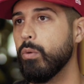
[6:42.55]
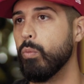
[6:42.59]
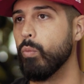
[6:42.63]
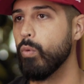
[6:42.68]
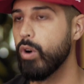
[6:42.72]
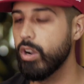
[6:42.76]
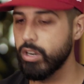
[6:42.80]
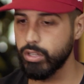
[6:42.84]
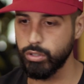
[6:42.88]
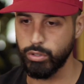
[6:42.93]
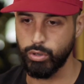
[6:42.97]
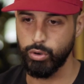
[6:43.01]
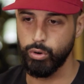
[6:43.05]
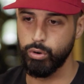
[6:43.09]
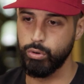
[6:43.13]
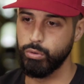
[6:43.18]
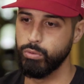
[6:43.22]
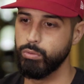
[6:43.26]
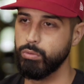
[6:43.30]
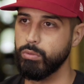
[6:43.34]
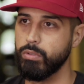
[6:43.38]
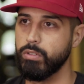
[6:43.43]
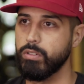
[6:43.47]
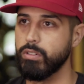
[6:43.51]
wanna
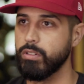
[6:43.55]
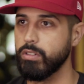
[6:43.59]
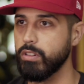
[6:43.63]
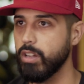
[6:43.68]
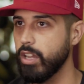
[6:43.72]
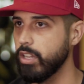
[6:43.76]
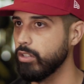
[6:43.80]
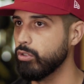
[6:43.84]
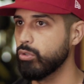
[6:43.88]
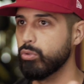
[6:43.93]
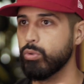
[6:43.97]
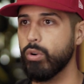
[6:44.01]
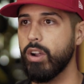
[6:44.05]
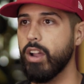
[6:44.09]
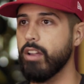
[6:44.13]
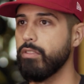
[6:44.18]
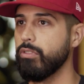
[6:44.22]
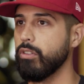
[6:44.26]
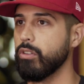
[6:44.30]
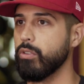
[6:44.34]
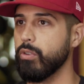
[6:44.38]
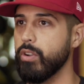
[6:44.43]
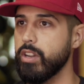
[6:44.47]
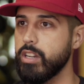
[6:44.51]
go and
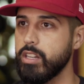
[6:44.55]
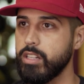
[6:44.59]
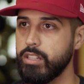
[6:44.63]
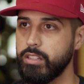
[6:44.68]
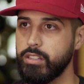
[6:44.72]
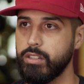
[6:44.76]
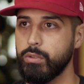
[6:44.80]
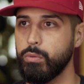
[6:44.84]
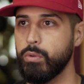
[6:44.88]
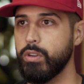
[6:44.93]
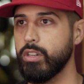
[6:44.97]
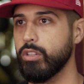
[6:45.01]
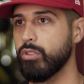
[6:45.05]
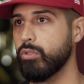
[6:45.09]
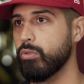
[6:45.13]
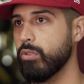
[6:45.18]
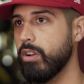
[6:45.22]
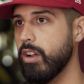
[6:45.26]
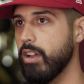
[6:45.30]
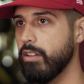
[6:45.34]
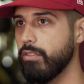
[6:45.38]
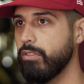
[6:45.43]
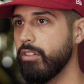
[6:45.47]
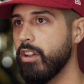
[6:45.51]
strive for greatness and wanna
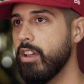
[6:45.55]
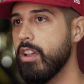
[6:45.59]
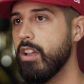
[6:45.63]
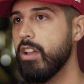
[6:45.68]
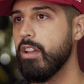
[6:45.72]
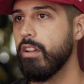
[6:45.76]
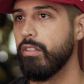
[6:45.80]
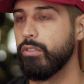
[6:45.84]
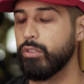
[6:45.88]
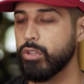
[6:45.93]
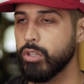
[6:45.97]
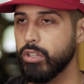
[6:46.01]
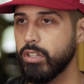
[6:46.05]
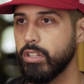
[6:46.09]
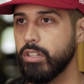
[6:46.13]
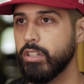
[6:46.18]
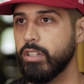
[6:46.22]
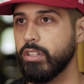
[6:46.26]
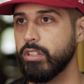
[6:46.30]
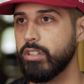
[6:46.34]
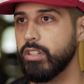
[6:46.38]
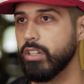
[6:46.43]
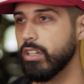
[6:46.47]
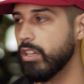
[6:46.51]
strive
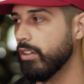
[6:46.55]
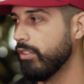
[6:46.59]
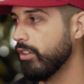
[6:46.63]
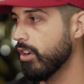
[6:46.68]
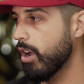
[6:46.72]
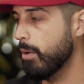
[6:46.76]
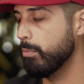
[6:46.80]
to give an